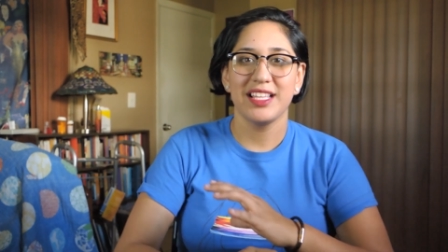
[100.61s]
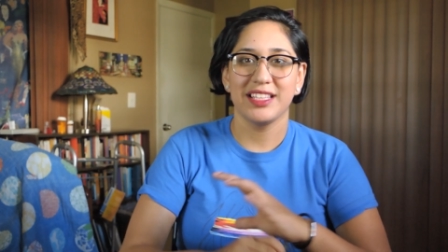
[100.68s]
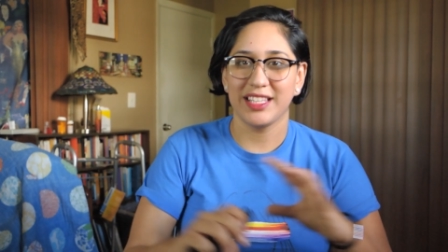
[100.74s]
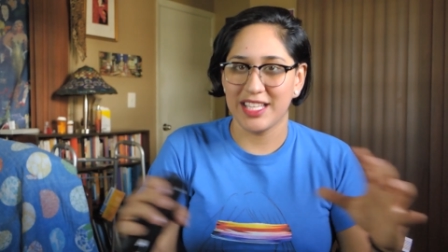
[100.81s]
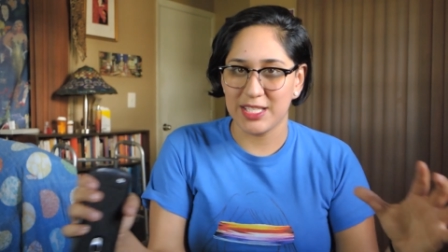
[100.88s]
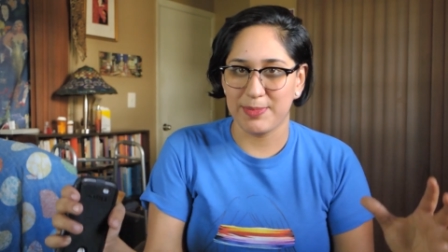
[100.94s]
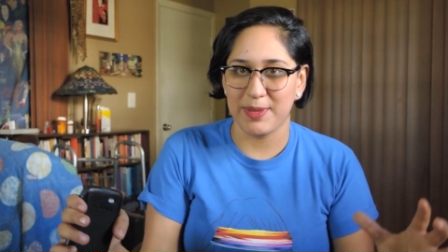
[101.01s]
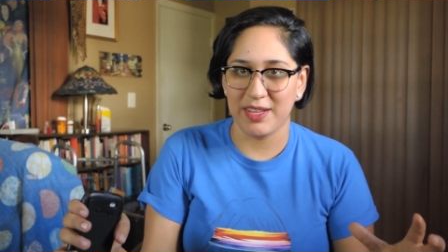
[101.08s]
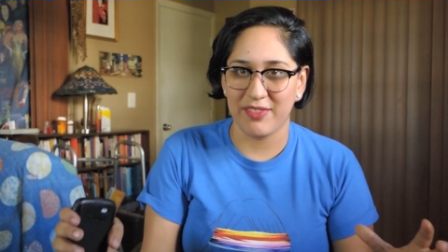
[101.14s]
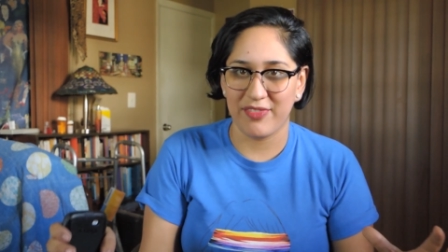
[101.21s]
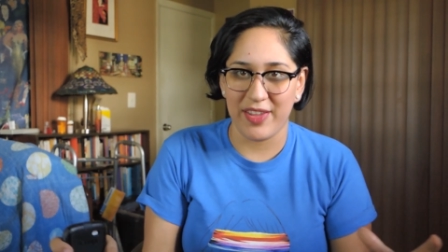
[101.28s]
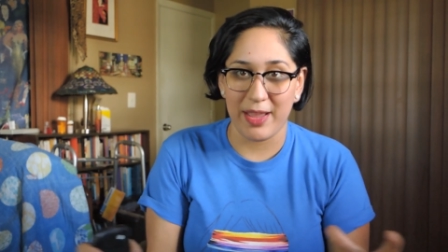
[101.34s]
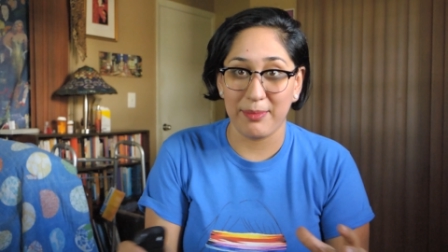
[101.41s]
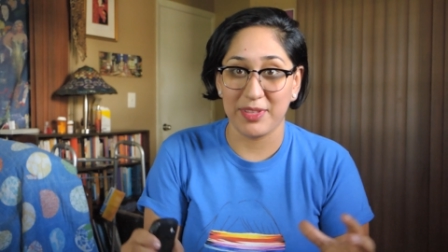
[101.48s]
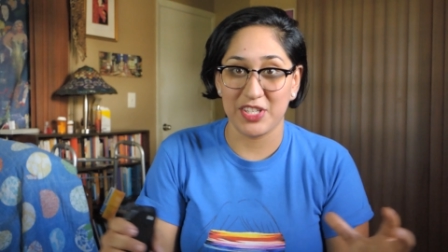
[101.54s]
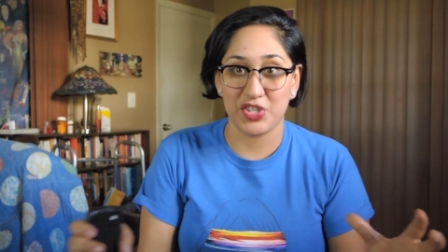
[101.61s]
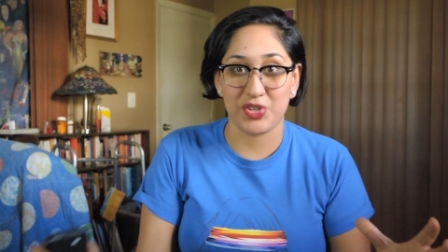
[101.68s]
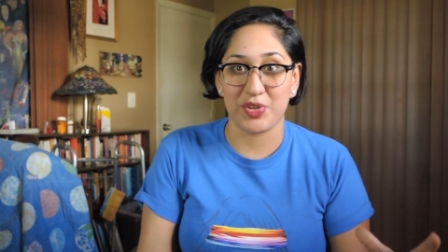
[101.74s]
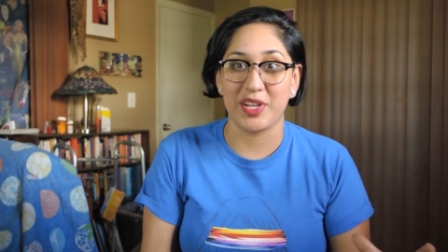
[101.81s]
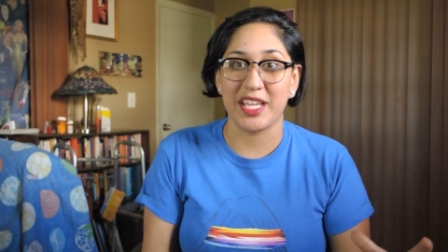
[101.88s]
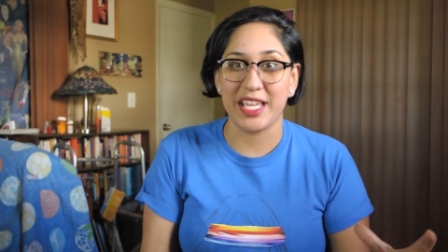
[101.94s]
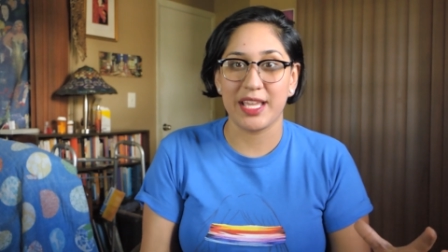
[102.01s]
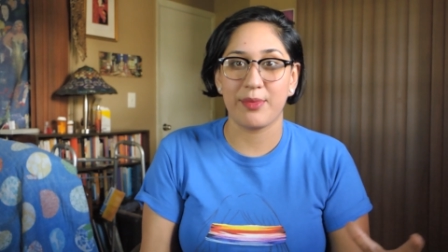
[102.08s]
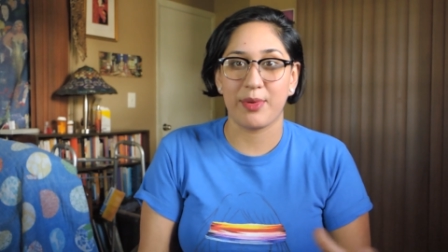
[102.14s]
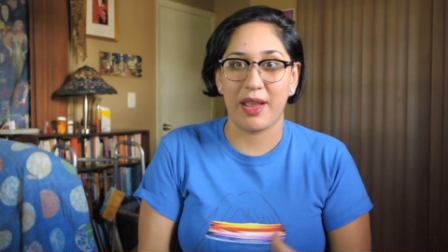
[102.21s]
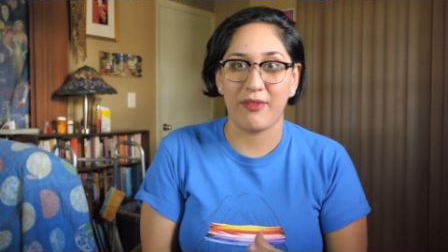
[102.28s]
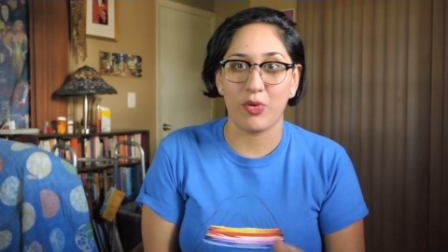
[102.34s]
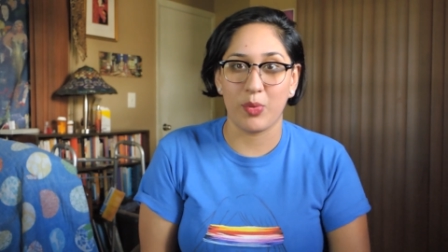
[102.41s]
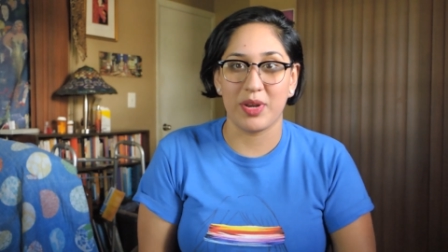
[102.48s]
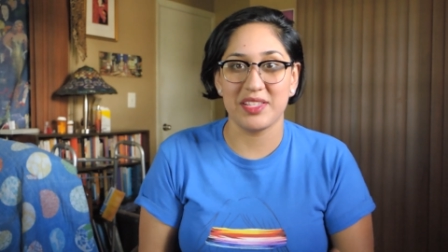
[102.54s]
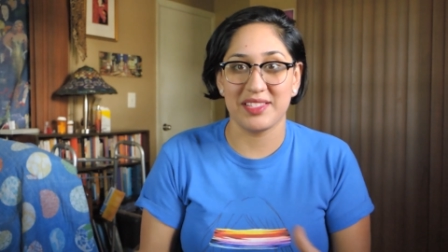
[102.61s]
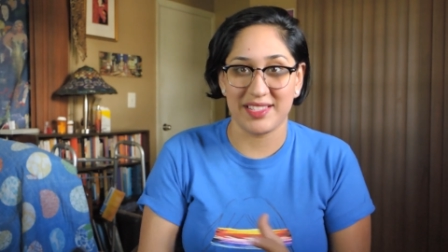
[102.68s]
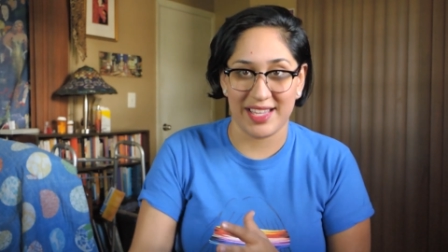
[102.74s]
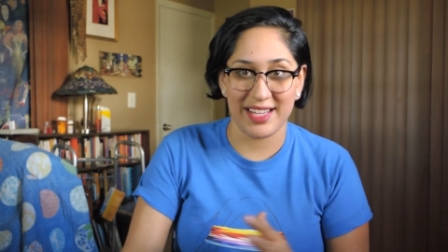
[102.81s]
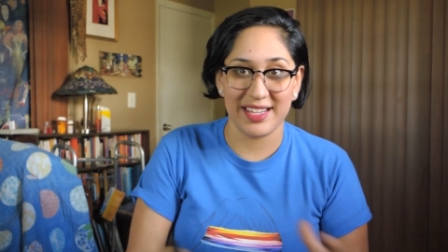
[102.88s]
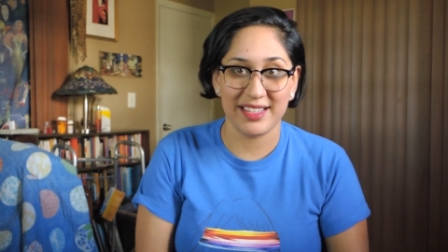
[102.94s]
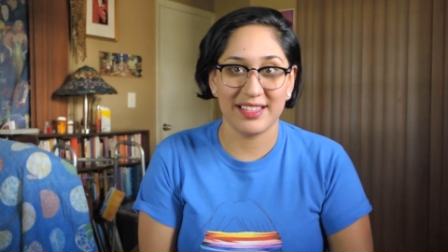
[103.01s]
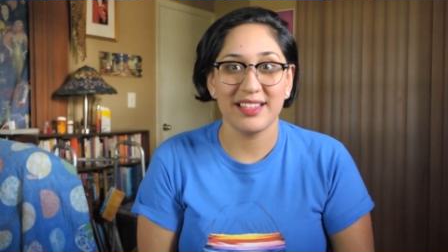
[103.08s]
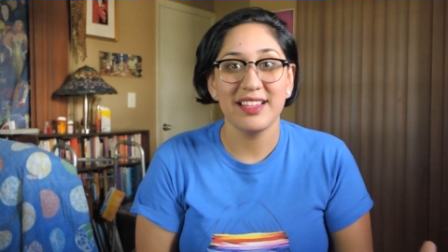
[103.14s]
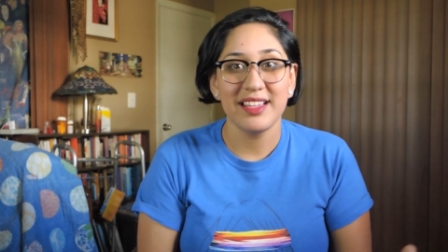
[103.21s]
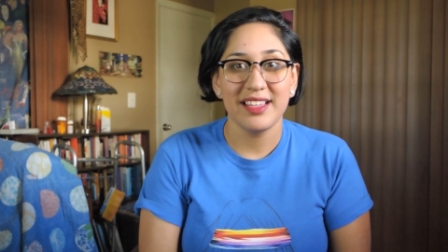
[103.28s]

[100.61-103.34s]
lesbian family tree where everyone is dated